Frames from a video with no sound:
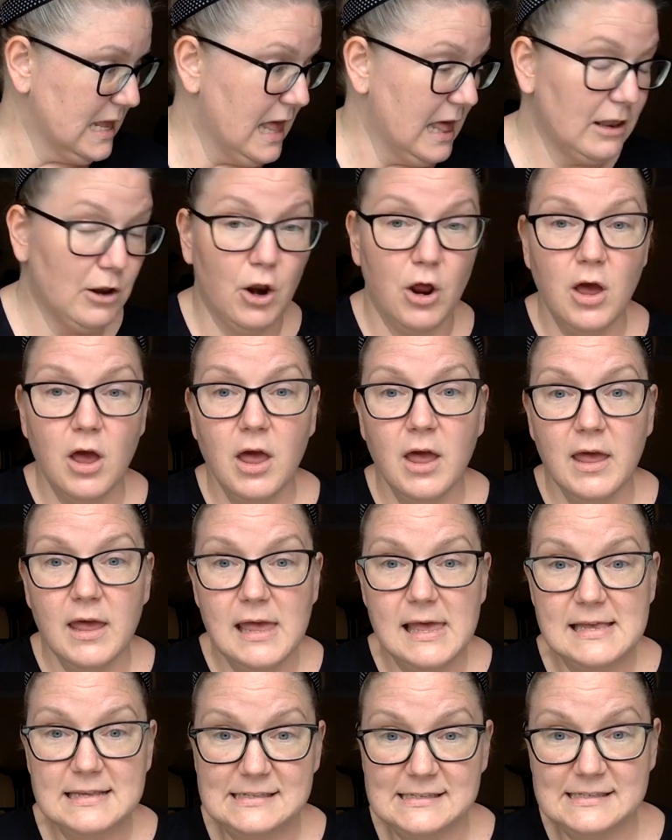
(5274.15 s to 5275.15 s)
And
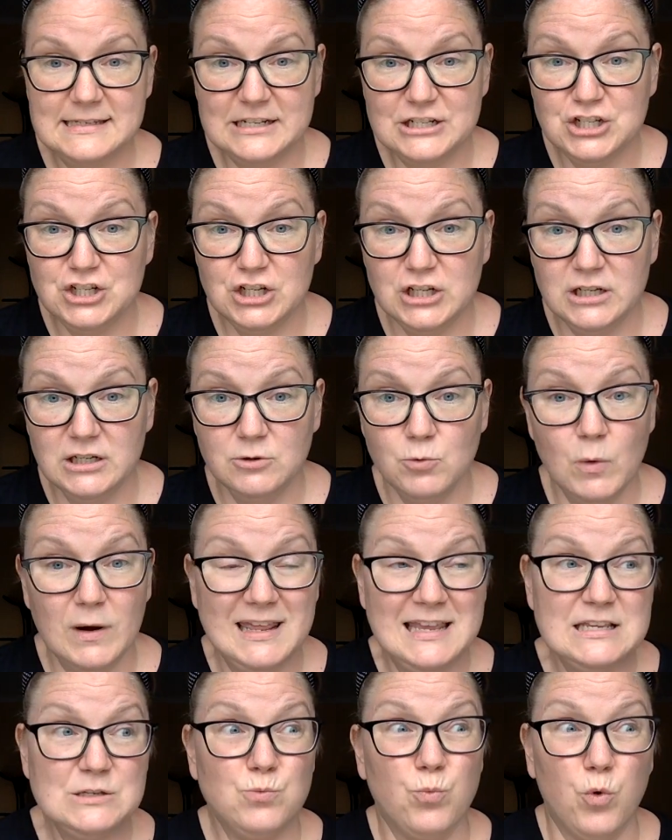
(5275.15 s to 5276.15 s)
his stitching,
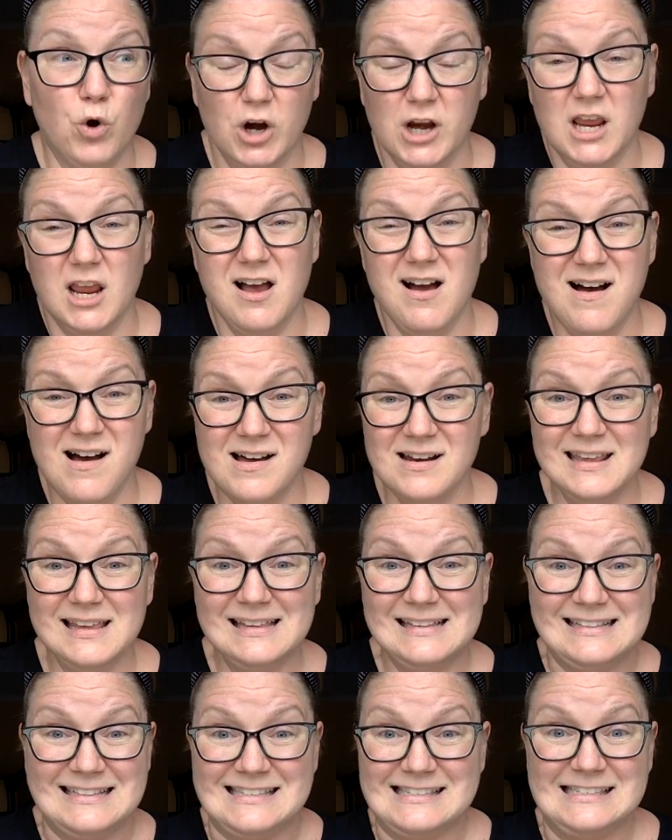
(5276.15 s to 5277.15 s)
what he's working on,
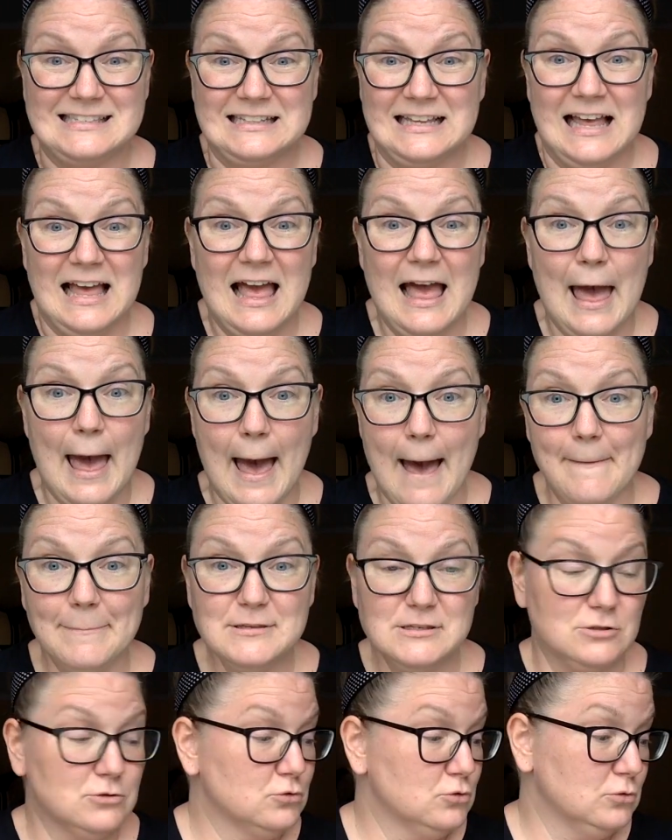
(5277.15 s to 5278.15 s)
is
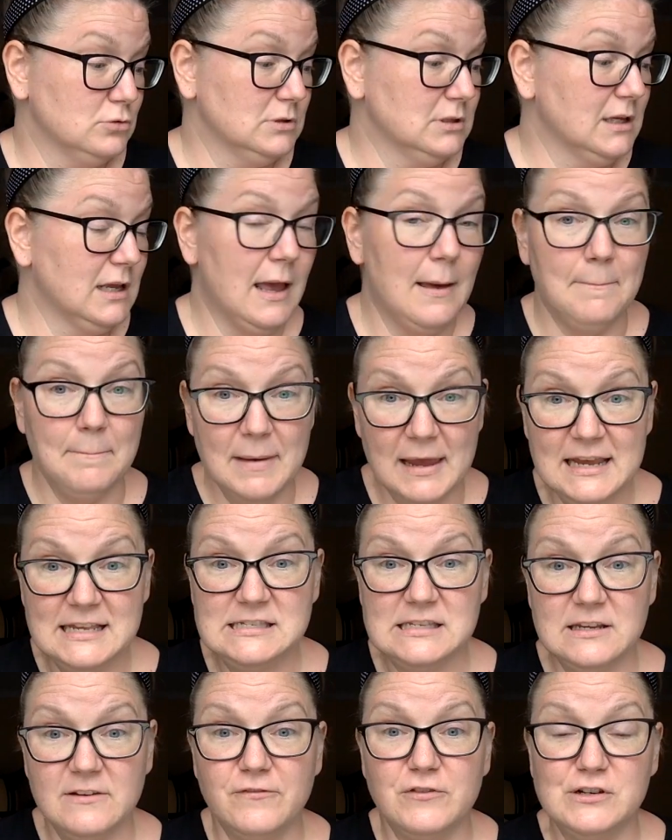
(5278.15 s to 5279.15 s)
absolutely
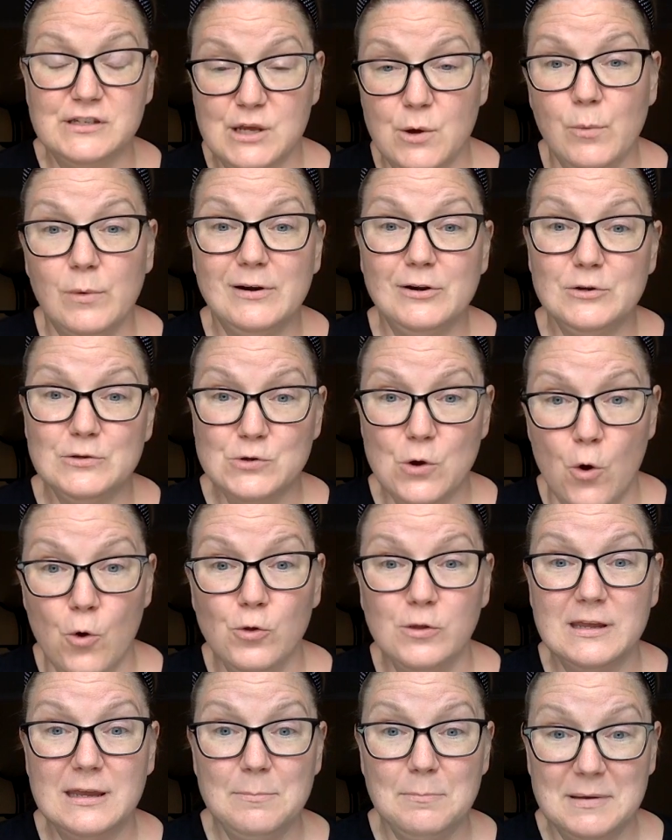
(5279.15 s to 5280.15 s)
amazing for someone who's
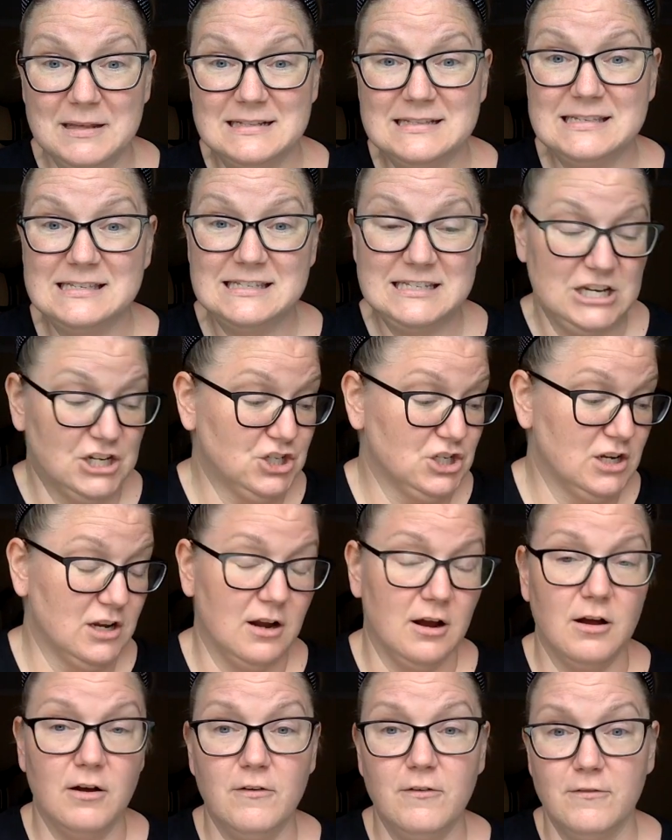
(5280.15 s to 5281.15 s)
only been
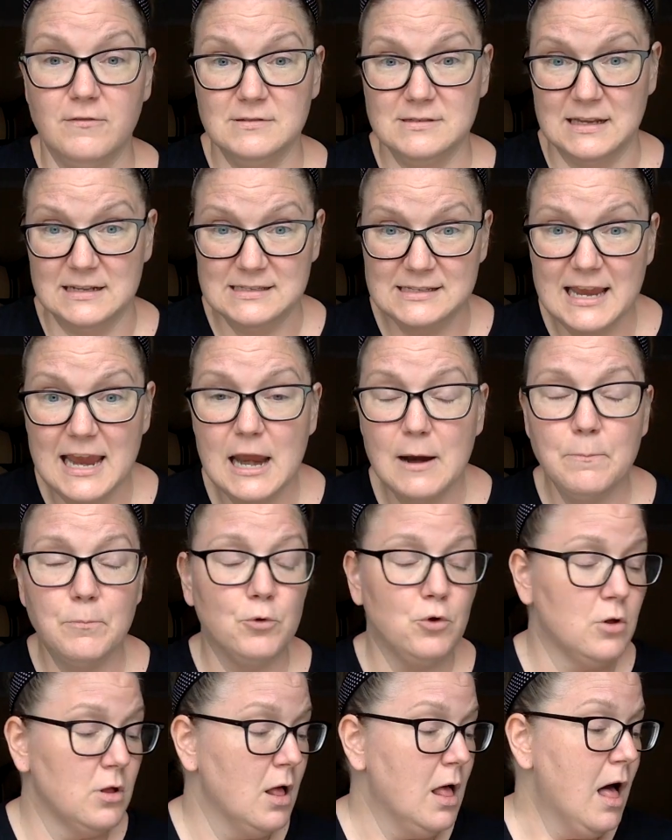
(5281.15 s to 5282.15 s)
stitching since
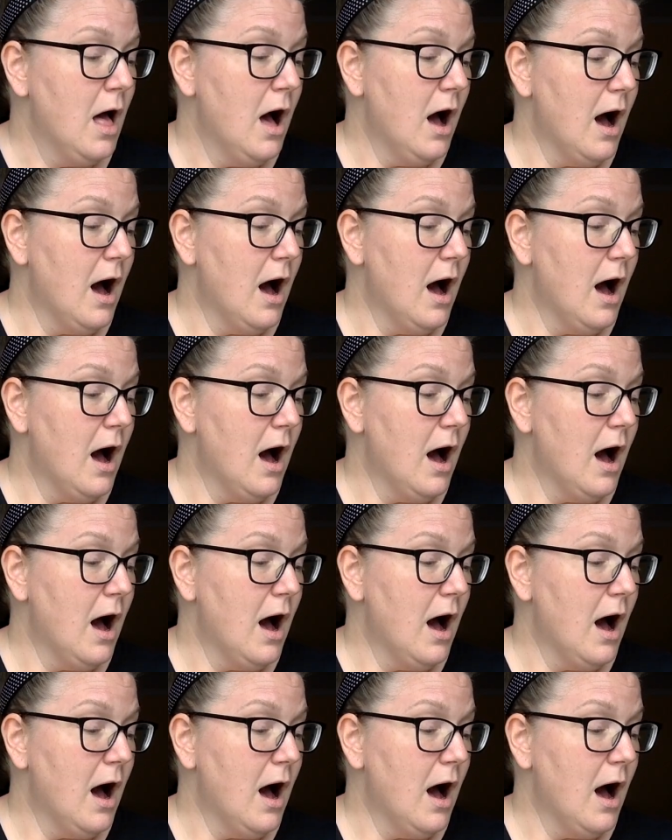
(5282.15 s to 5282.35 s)
April.